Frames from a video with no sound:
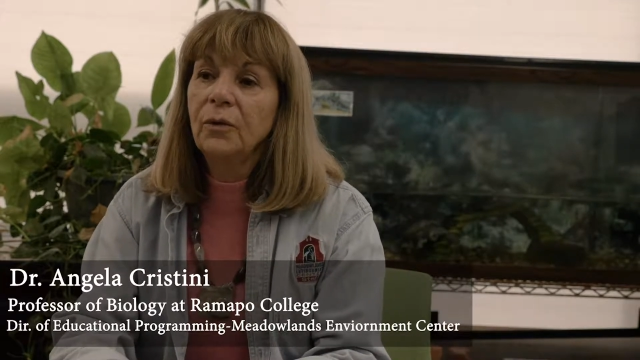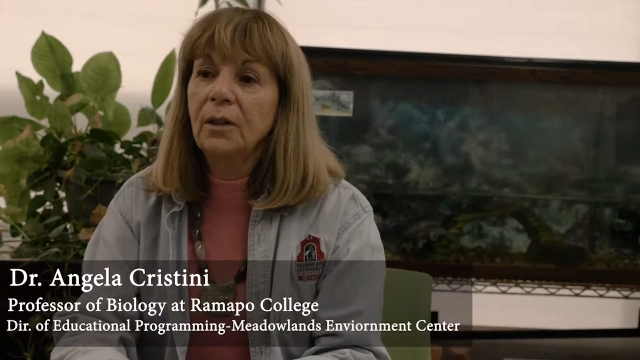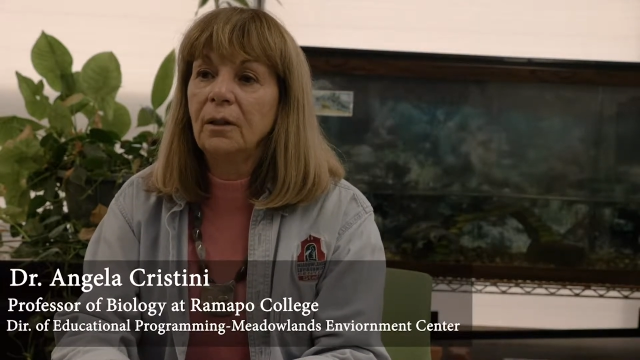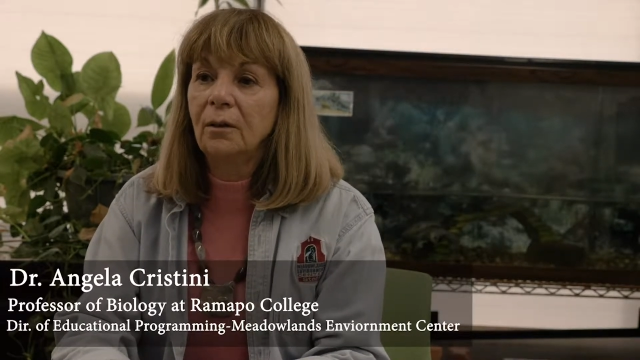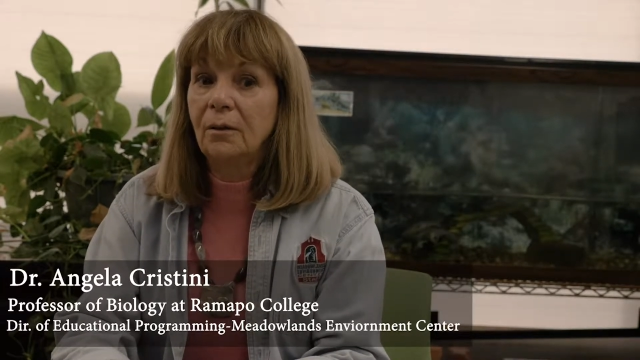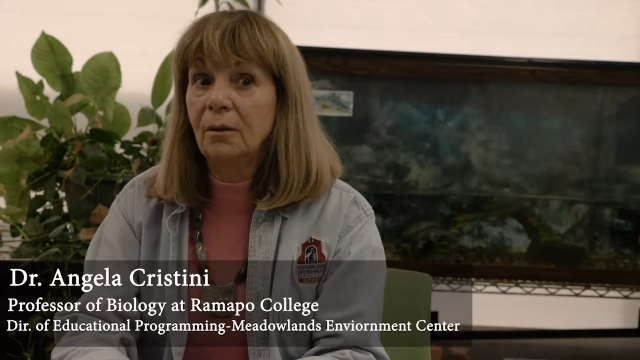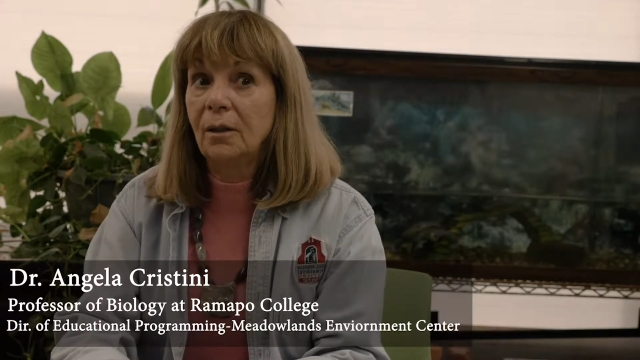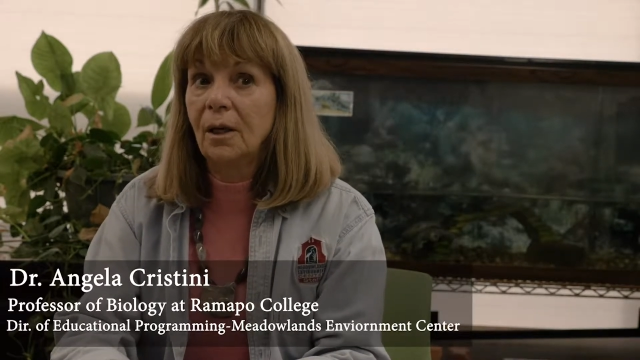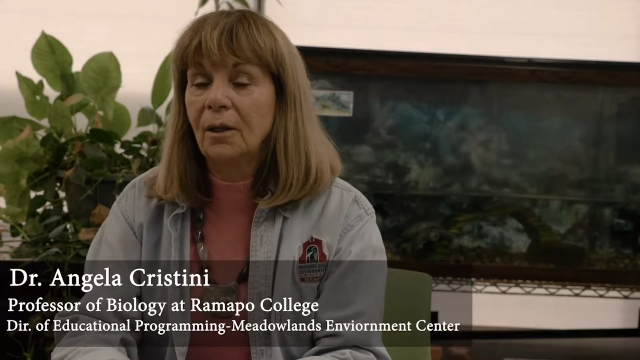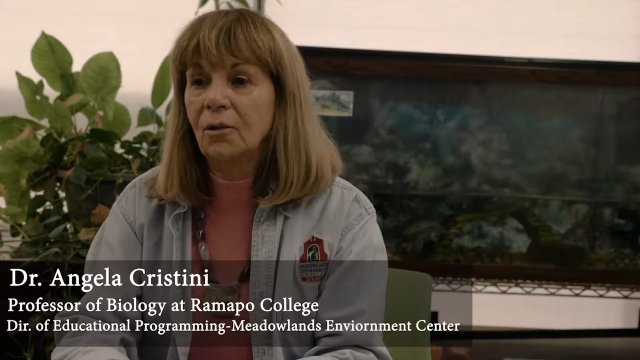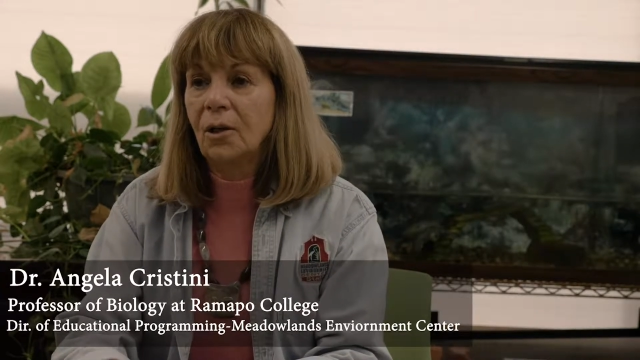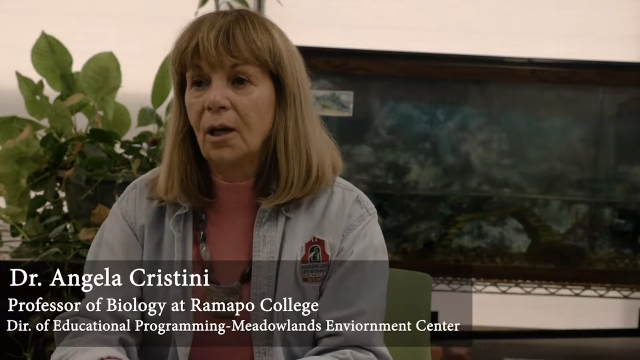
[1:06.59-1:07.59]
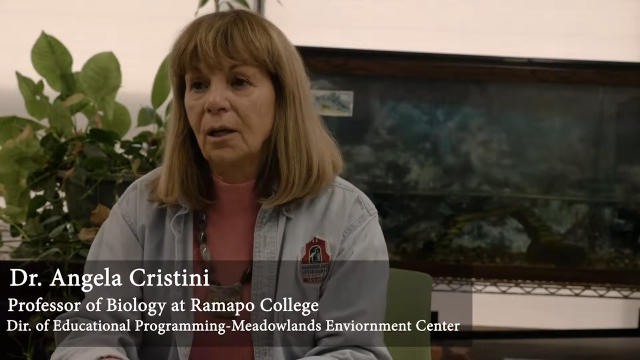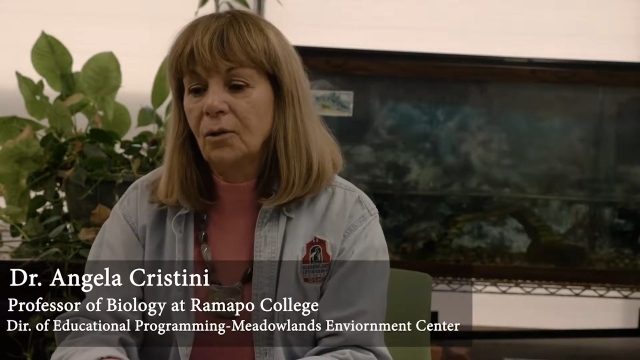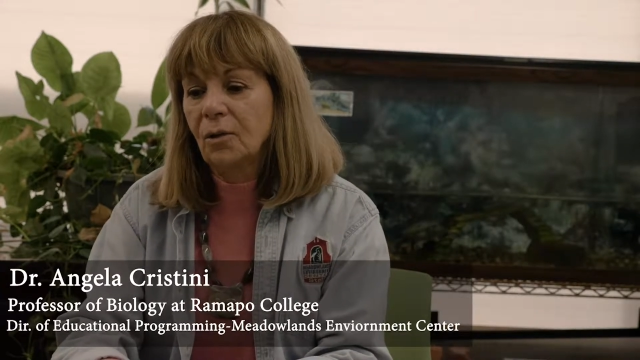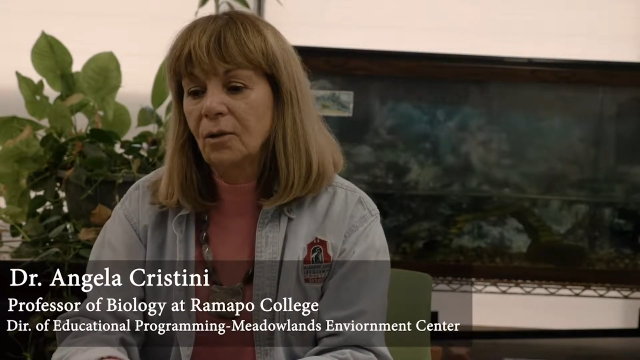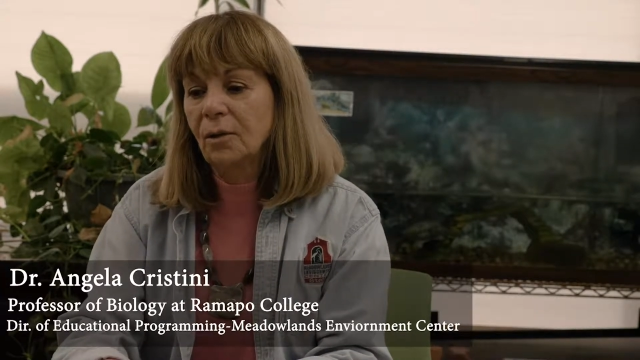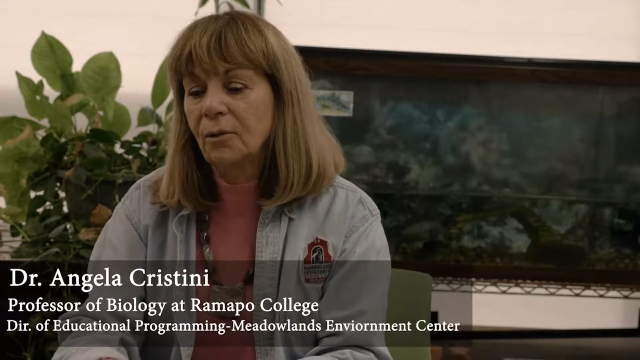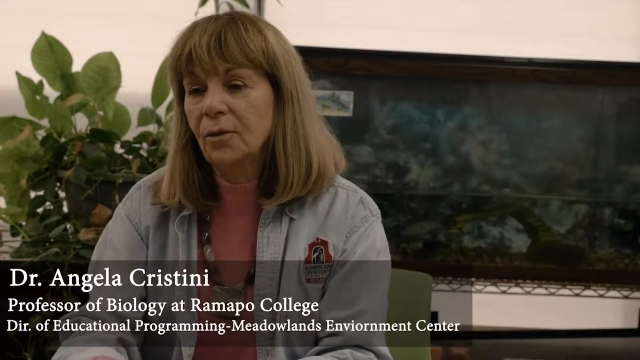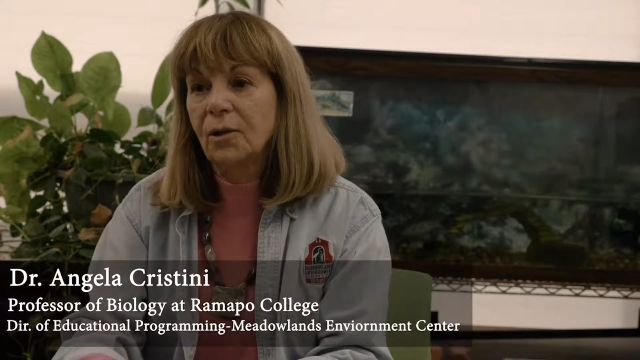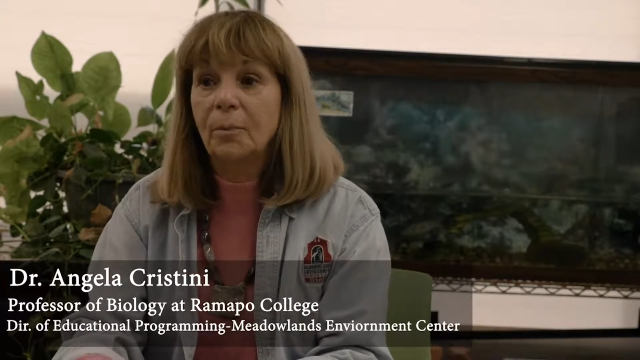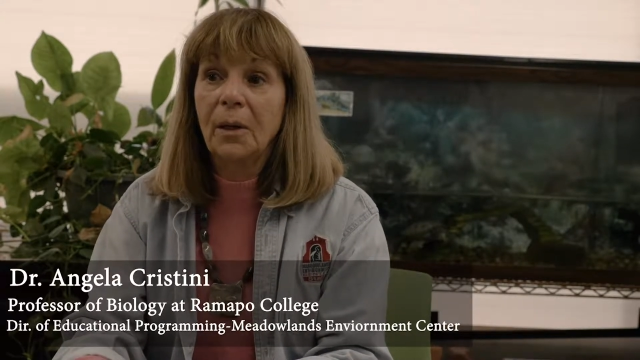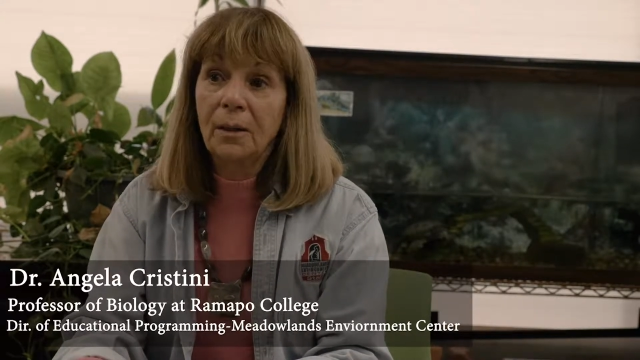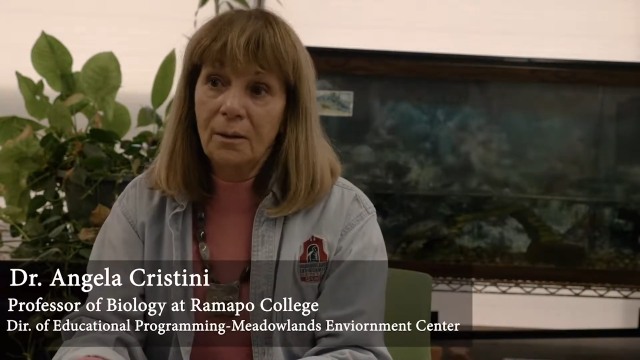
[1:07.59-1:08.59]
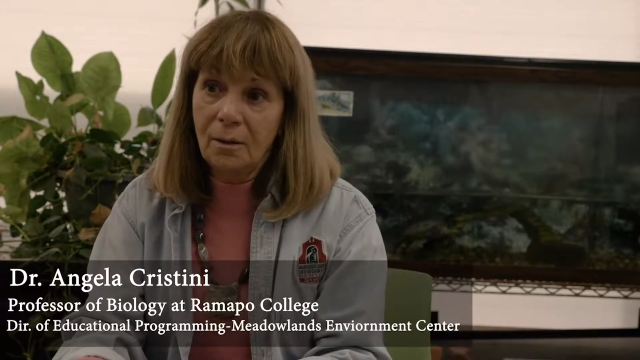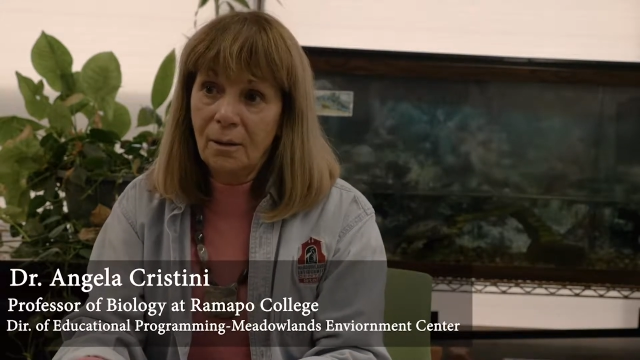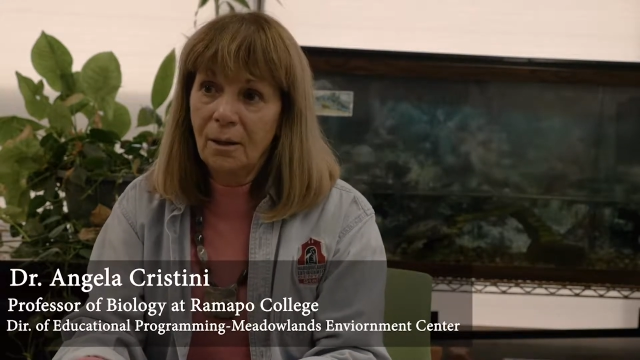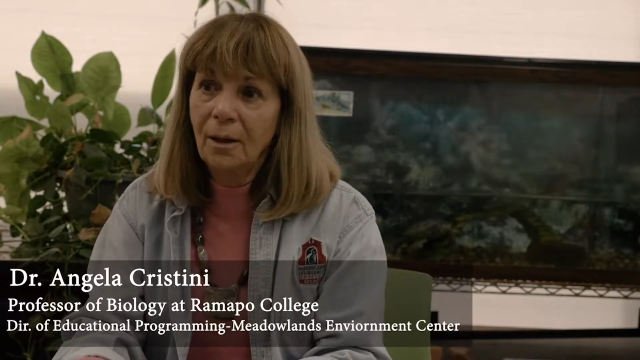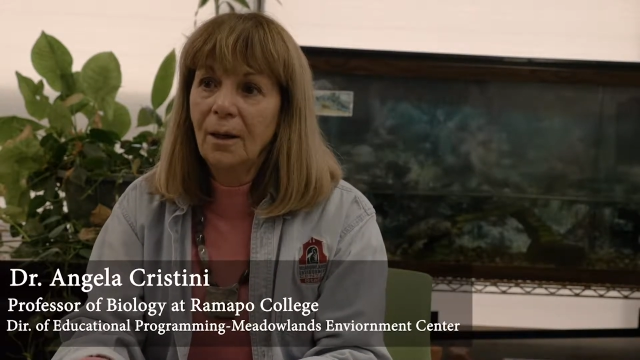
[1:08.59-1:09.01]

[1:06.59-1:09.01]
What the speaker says: it into the educational space.